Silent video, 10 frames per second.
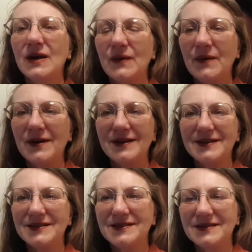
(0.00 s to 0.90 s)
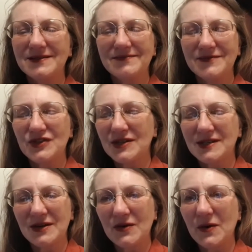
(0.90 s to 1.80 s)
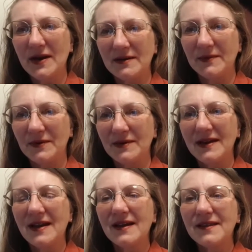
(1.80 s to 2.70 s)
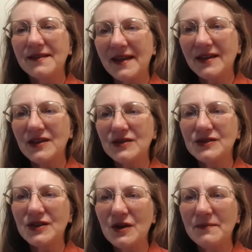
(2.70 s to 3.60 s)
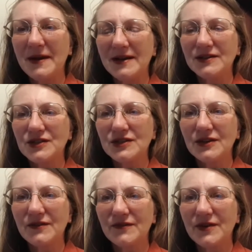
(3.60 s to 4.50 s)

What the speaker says: was just incredible. Thank you so much for